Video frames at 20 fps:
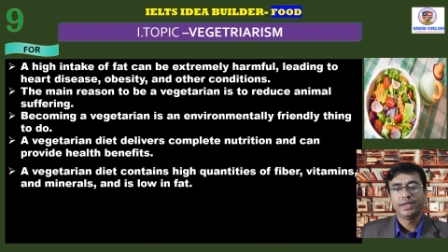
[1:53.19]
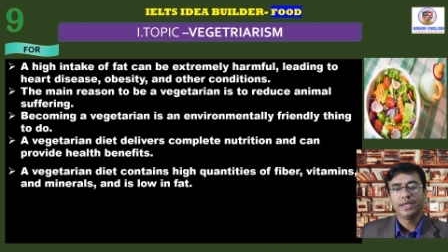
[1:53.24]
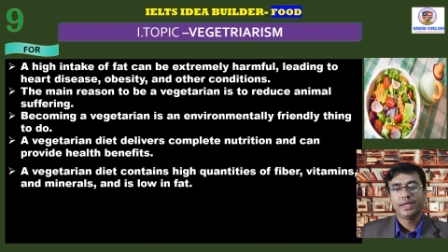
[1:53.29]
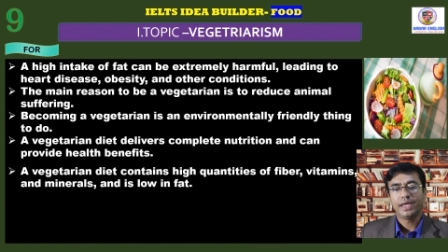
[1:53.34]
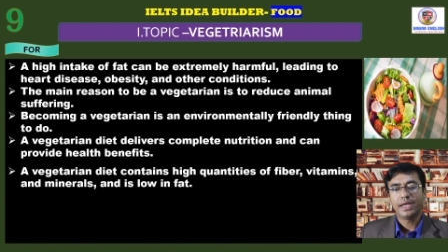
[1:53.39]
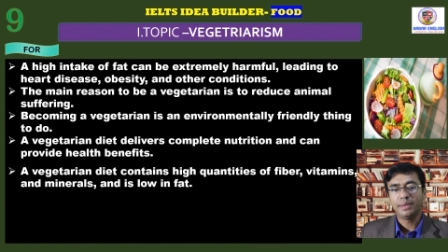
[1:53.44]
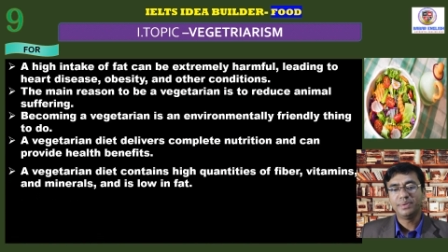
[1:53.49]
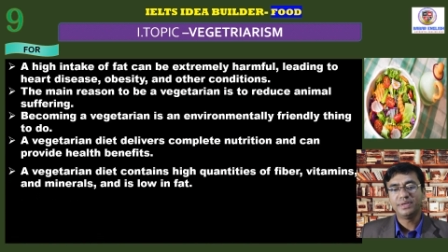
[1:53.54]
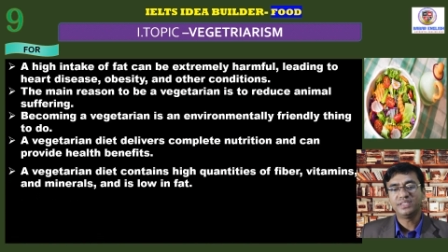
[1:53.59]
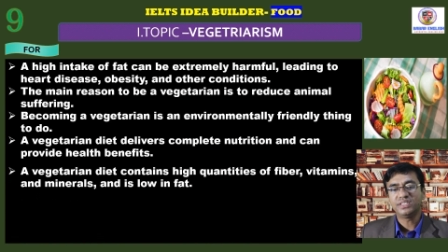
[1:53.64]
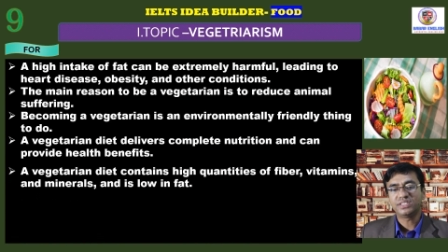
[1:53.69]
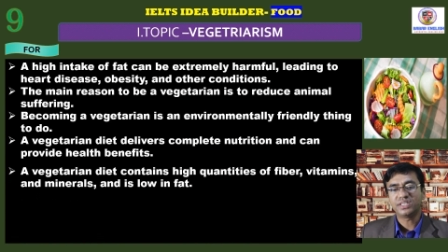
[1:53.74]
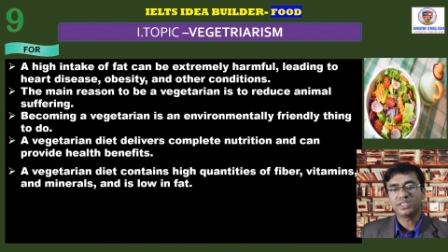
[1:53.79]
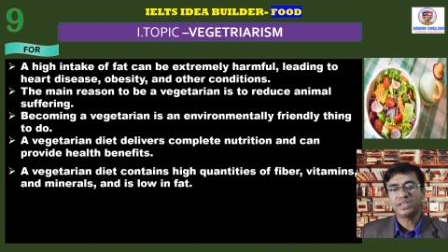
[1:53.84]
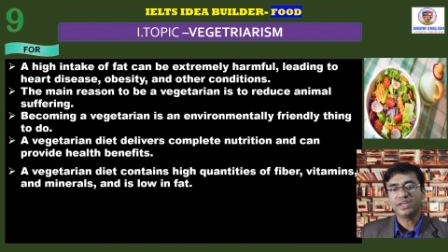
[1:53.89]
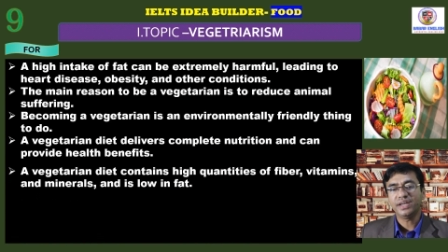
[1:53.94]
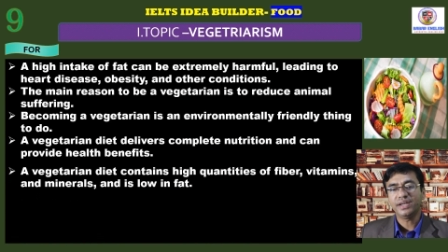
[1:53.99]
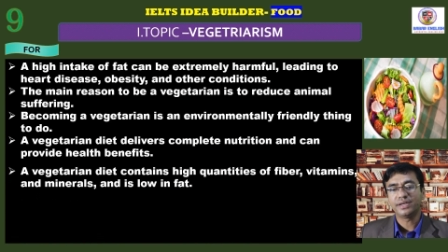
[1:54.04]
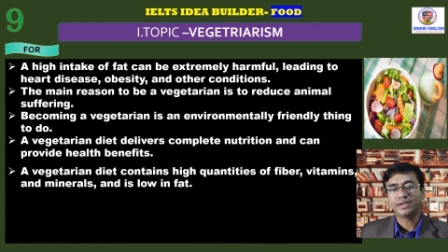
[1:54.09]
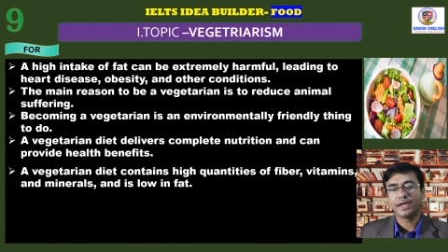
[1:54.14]
A
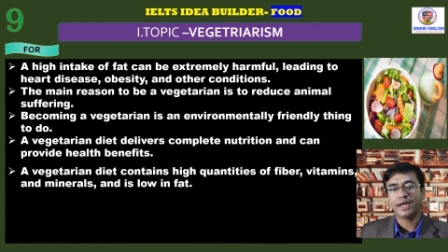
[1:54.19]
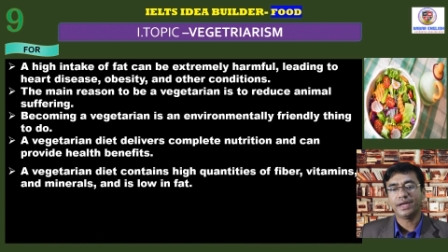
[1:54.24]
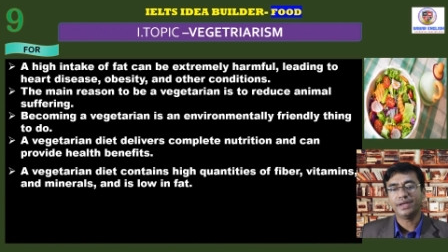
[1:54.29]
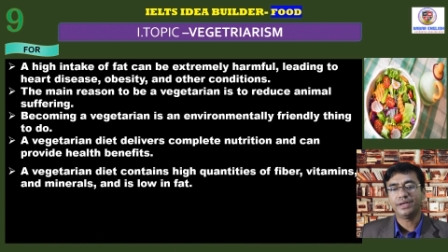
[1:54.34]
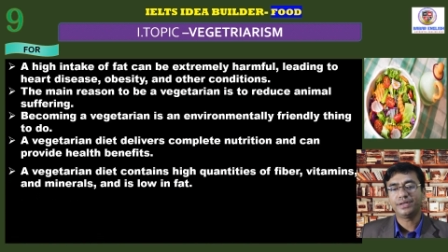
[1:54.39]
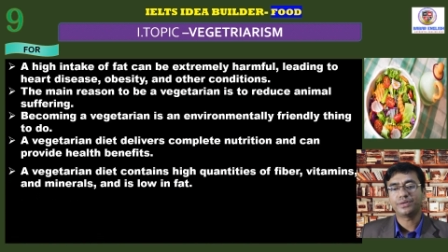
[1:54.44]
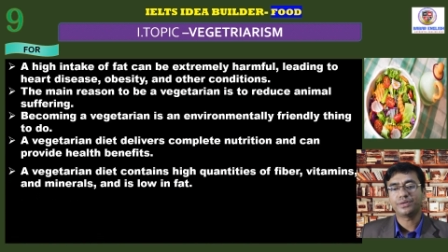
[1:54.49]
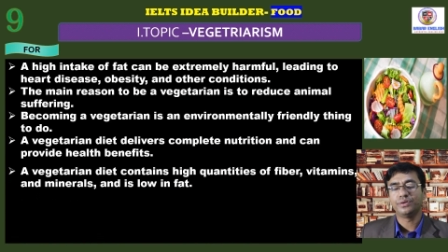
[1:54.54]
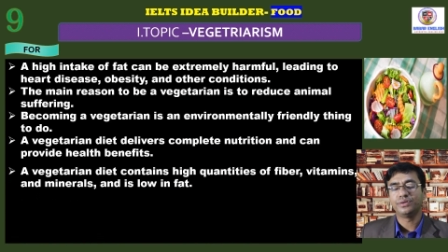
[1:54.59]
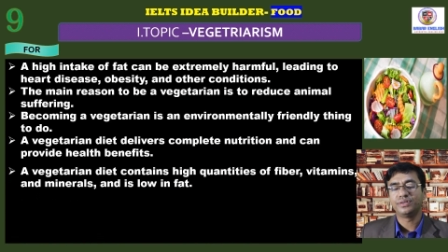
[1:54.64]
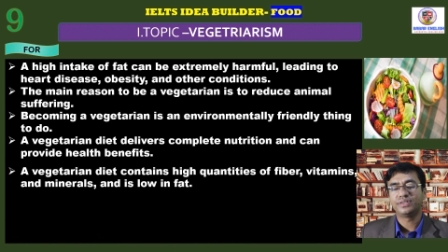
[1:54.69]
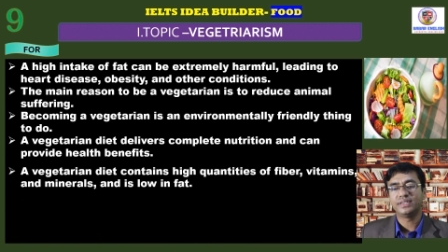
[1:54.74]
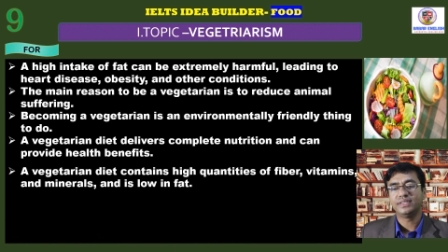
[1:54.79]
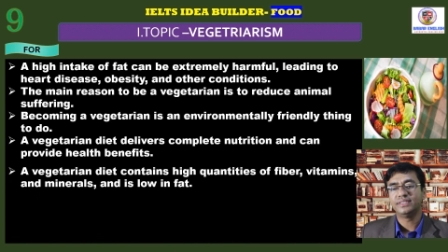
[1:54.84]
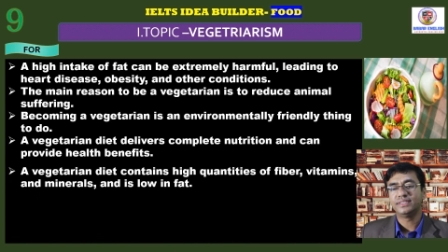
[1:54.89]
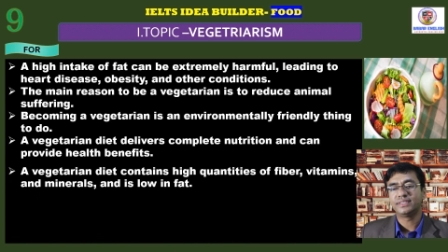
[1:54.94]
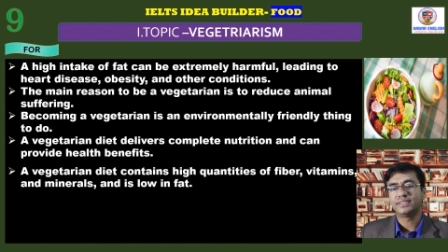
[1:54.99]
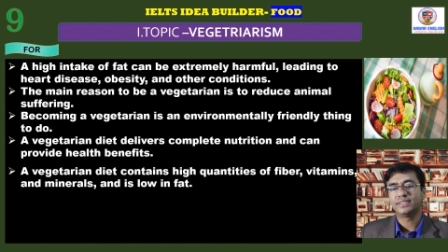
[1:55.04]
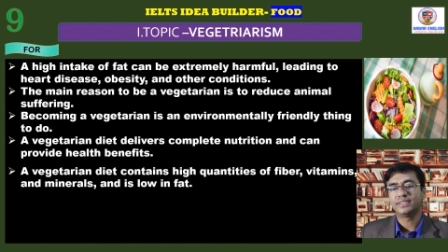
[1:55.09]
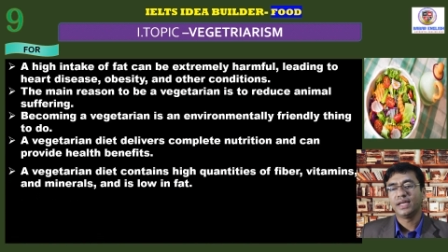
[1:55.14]
vegetarian diet
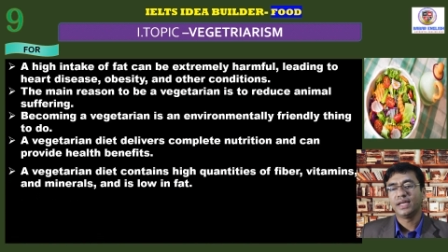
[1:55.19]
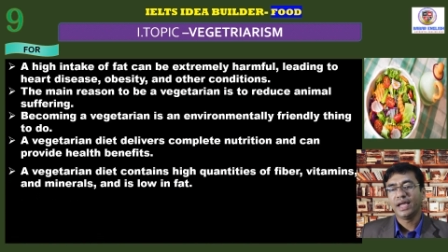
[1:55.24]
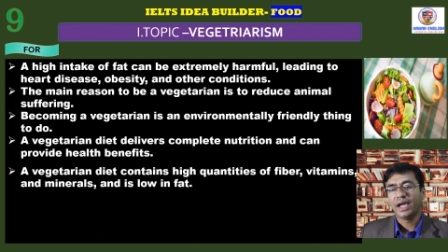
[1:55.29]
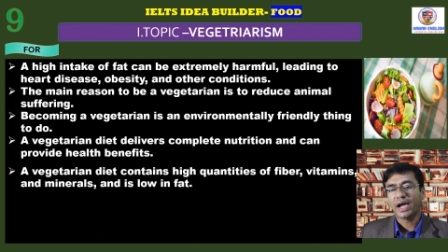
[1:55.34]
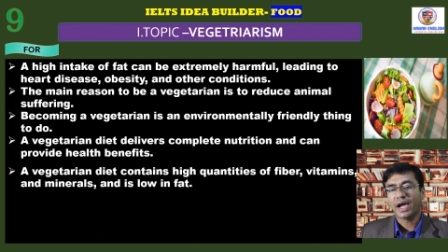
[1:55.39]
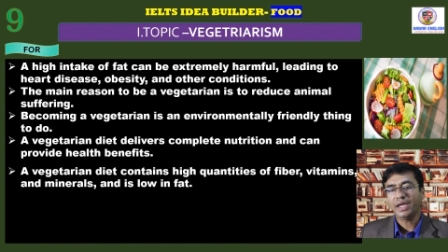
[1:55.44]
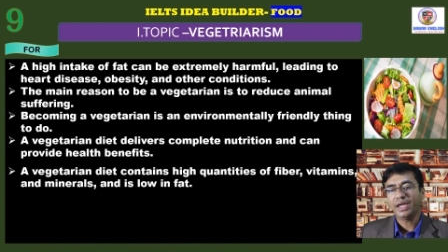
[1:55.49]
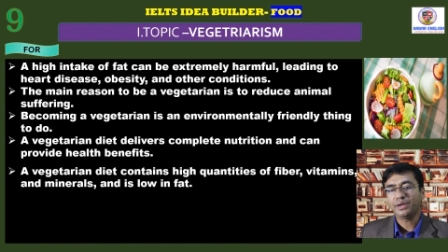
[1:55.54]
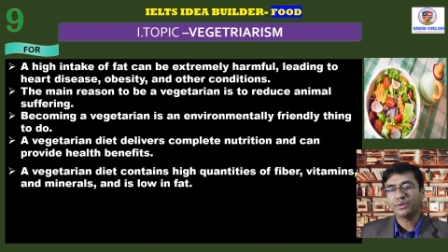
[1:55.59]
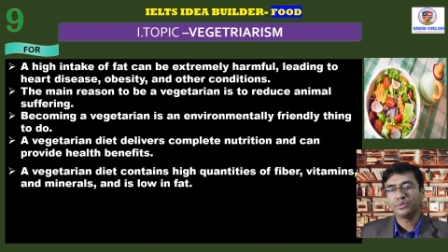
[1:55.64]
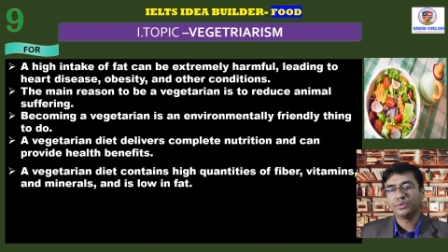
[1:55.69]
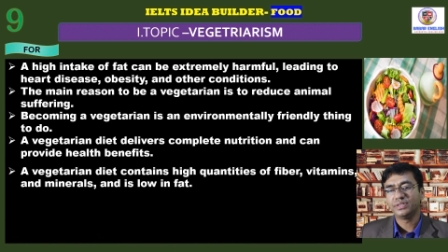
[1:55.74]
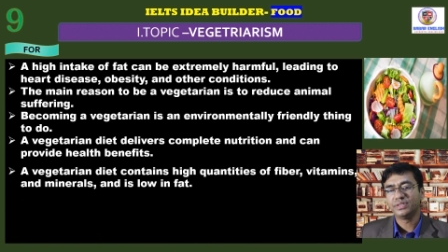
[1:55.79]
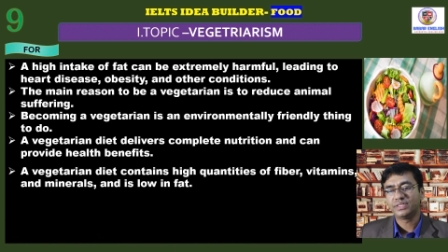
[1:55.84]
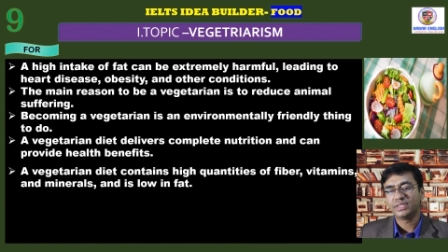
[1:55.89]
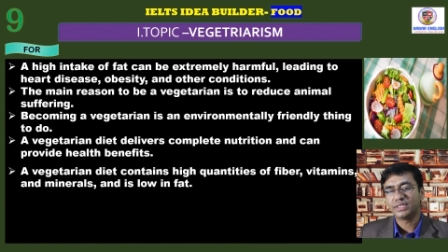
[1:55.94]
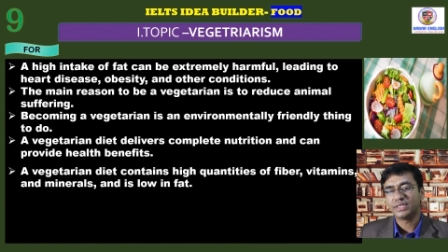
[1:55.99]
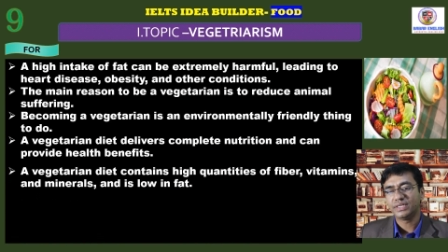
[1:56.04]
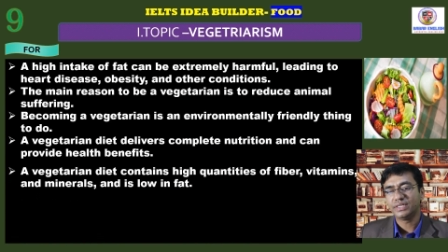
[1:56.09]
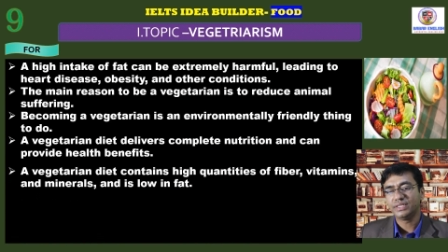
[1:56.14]
contains high
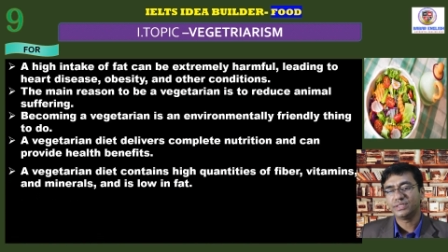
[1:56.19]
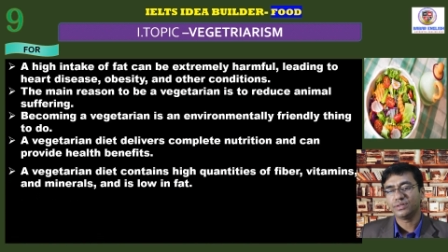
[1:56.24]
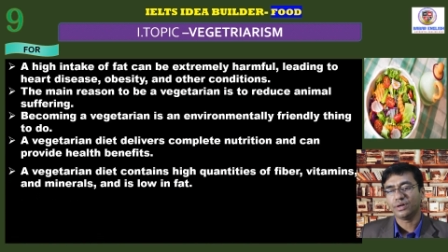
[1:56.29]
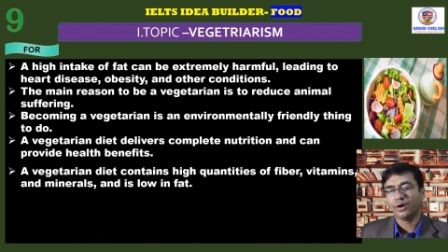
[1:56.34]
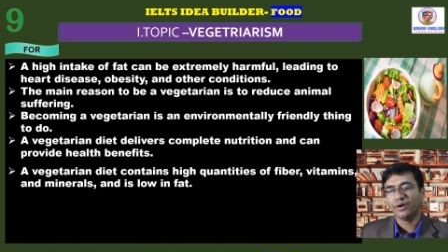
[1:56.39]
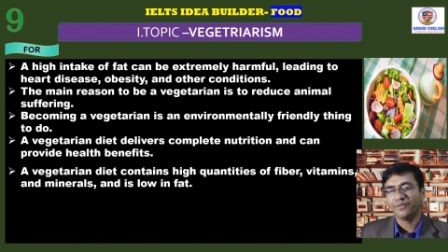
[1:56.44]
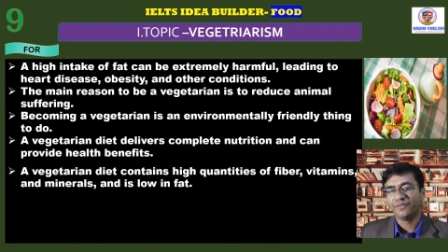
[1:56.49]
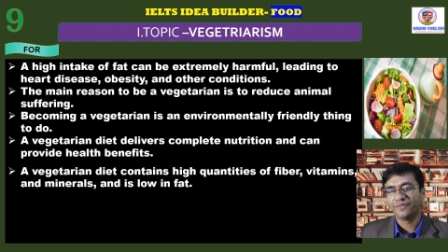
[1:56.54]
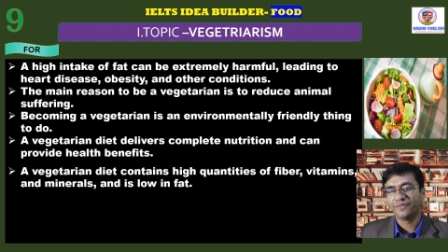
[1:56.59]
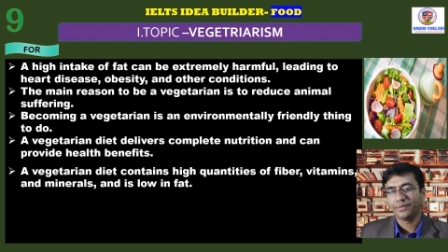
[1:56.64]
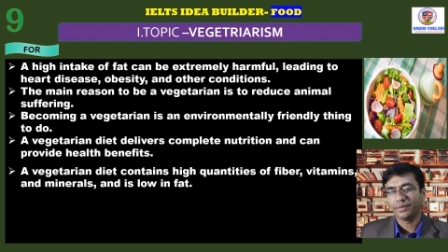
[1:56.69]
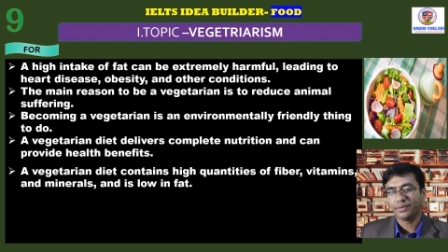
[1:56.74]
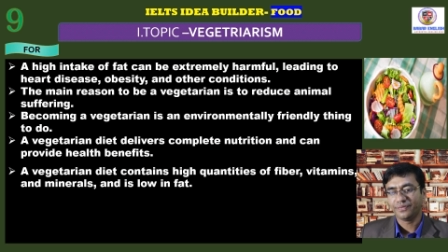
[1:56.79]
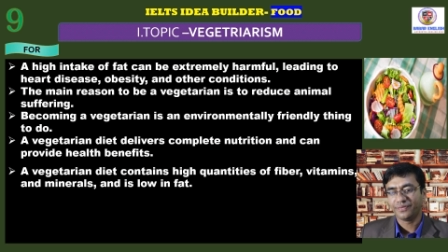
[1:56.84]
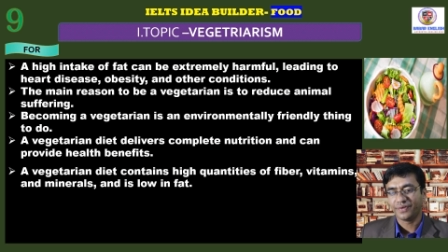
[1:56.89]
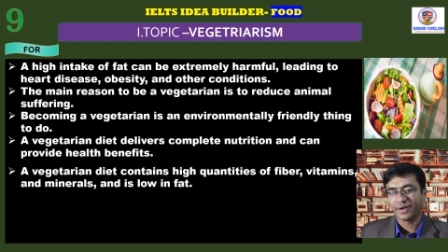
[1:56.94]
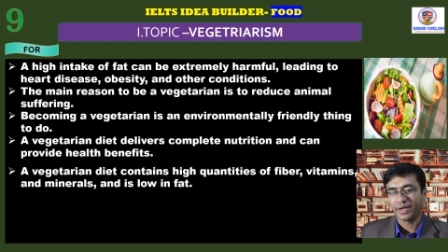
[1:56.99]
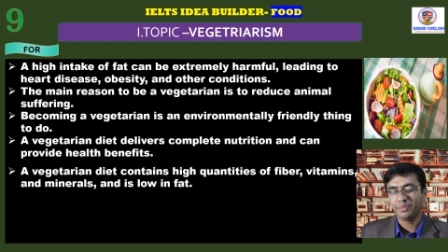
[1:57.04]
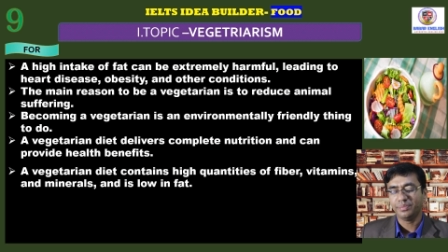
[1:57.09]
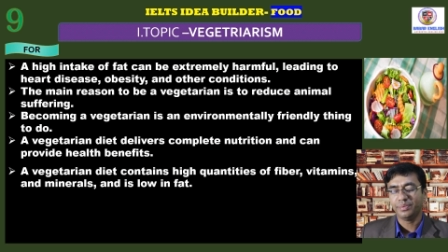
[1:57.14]
quantities of
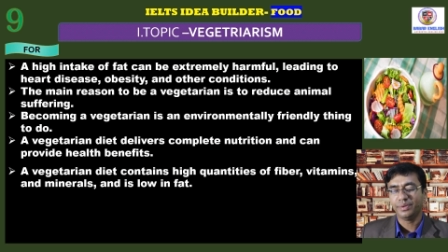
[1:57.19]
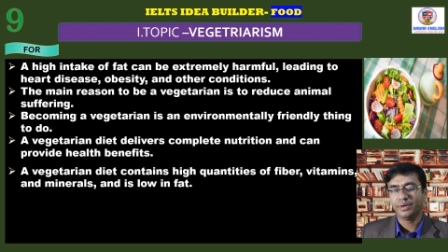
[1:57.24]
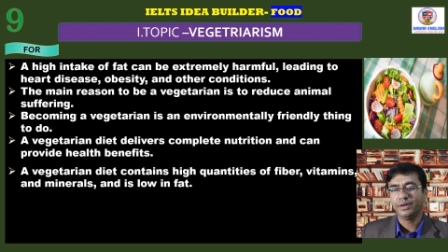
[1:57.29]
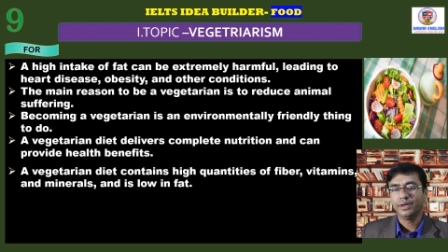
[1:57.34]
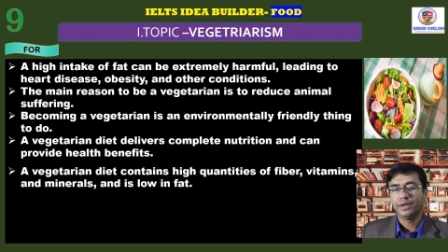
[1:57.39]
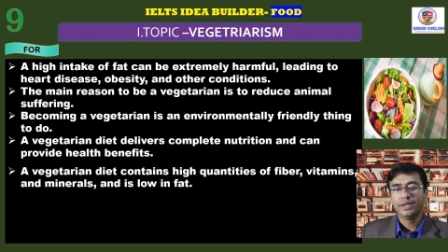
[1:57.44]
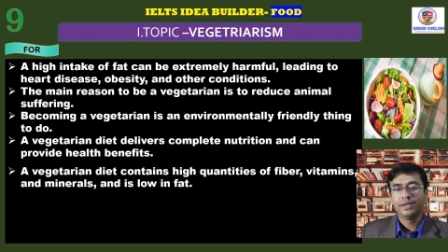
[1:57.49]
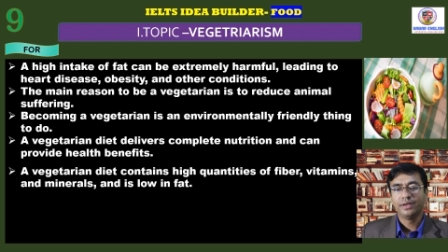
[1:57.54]
fiber,